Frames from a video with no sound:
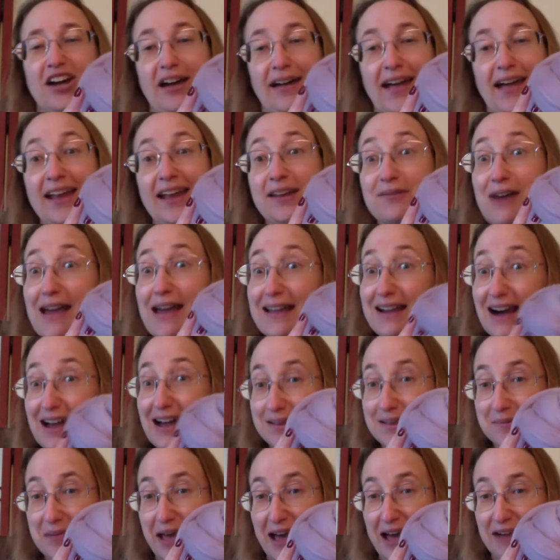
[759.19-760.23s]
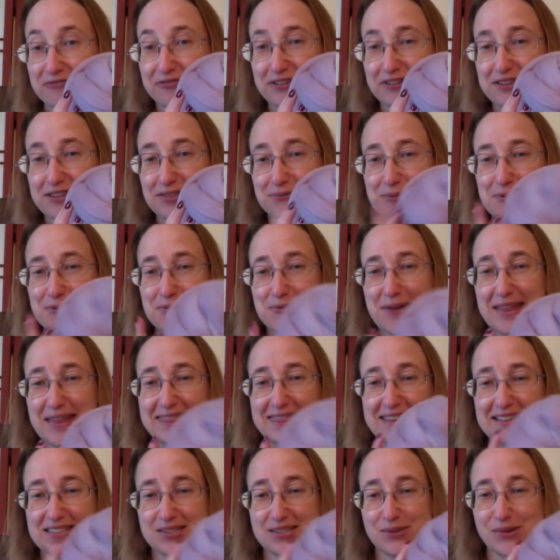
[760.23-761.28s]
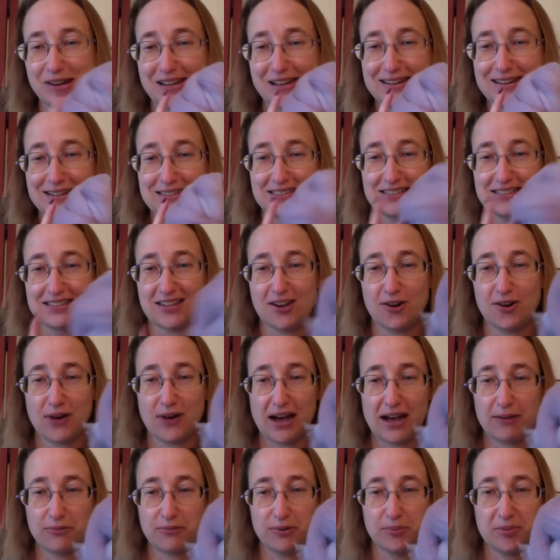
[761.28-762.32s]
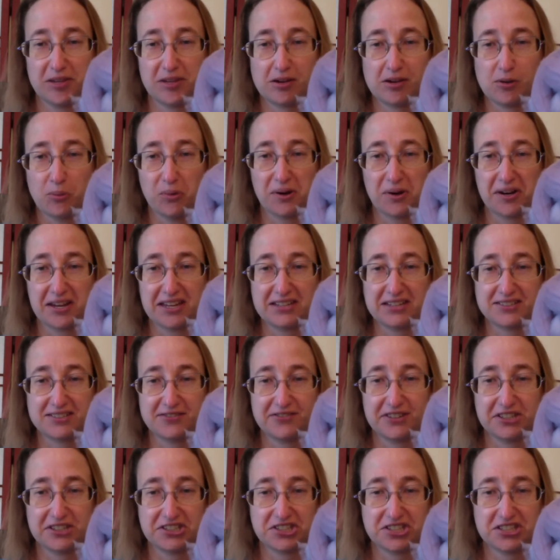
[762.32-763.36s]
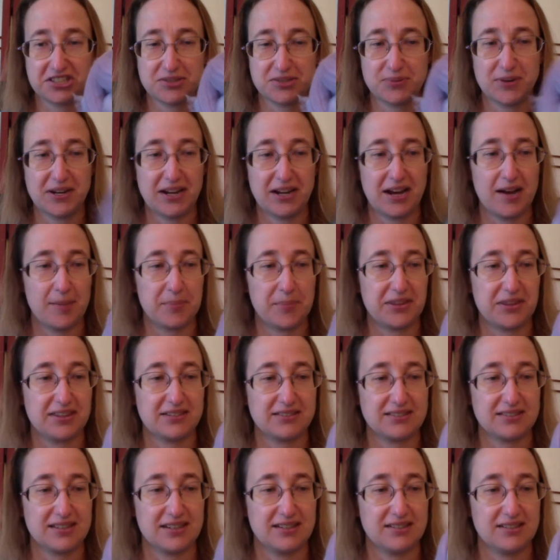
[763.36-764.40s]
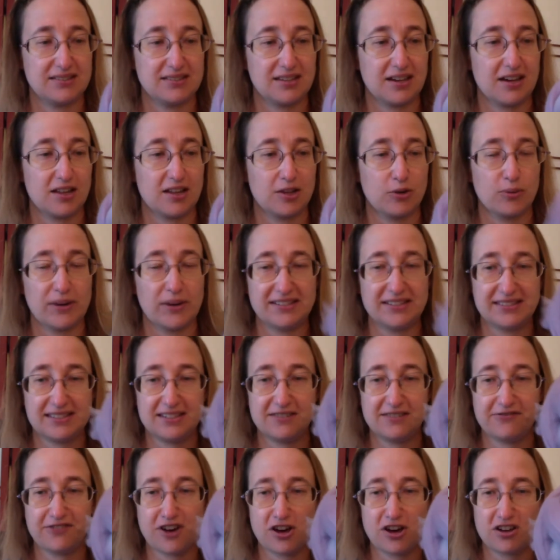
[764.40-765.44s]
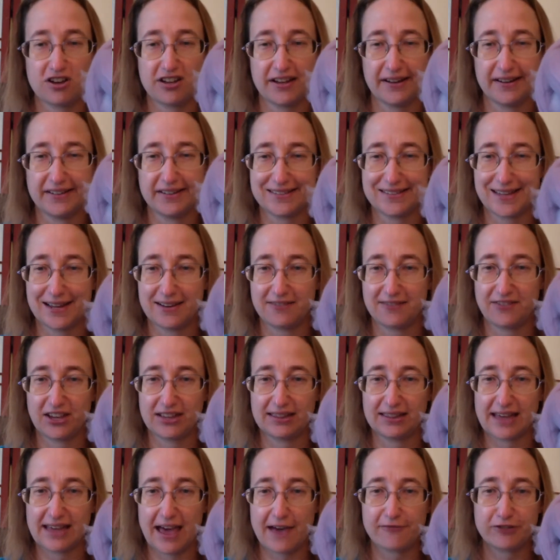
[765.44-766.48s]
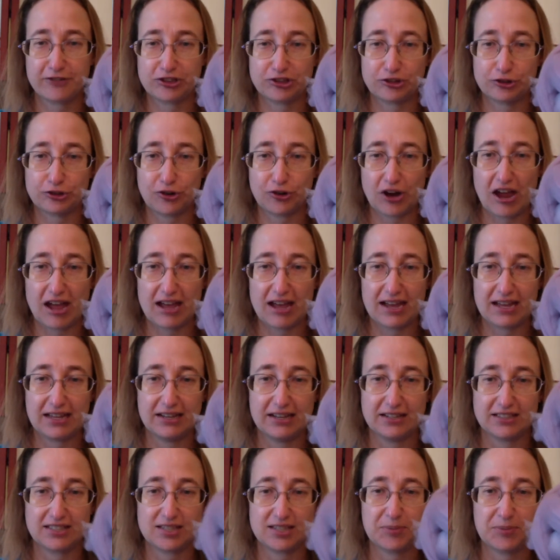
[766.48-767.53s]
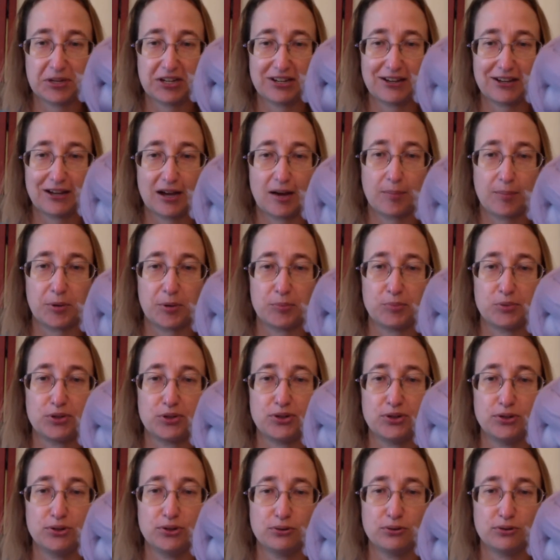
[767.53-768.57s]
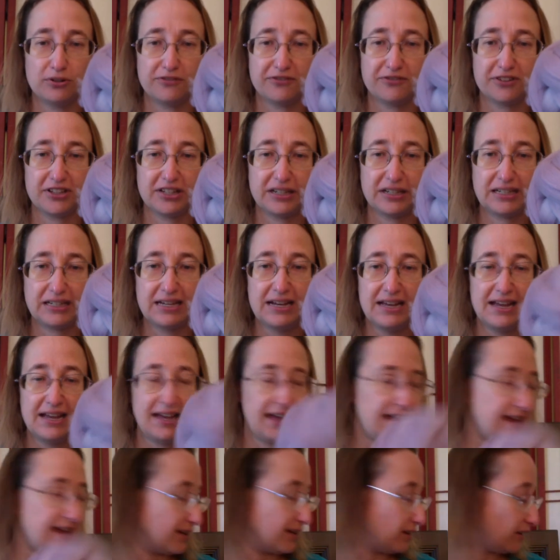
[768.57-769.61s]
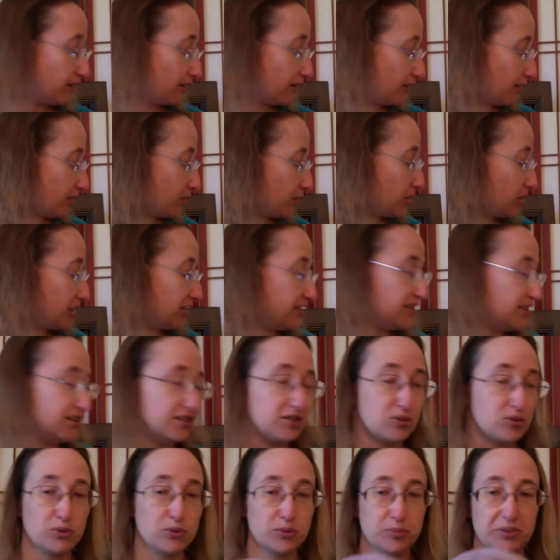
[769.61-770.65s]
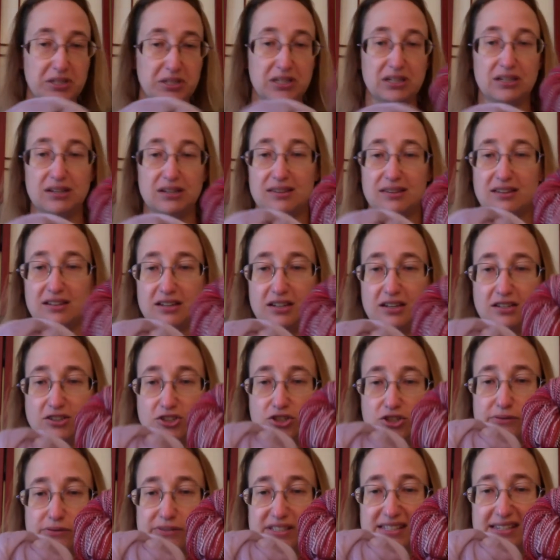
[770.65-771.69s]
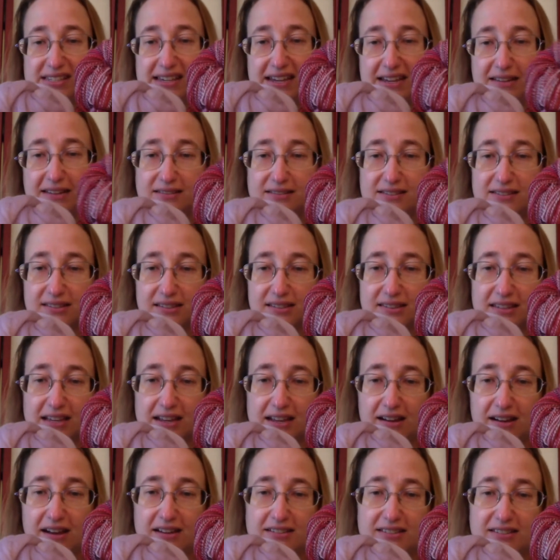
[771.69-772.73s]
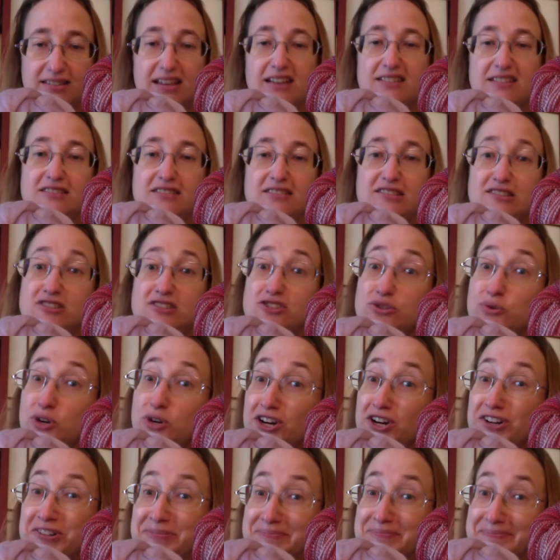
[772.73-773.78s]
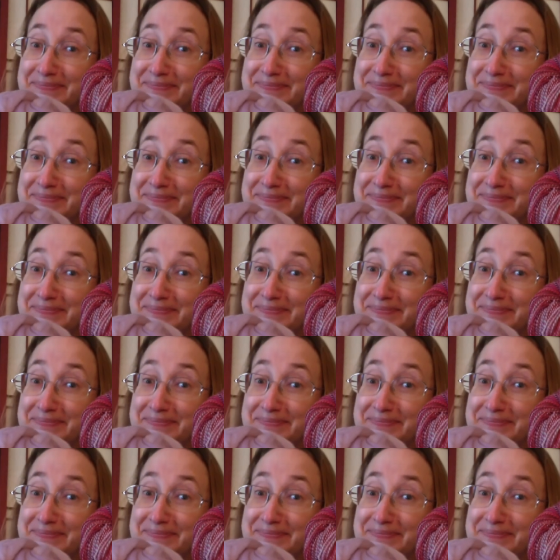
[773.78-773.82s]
Anyway, I am halfway through this one, so I will be working to finish this one up. This is the colorway Seafog. It is kind of a lavender gray. It is spinning up beautifully, and these will be the two skeins that I send to her.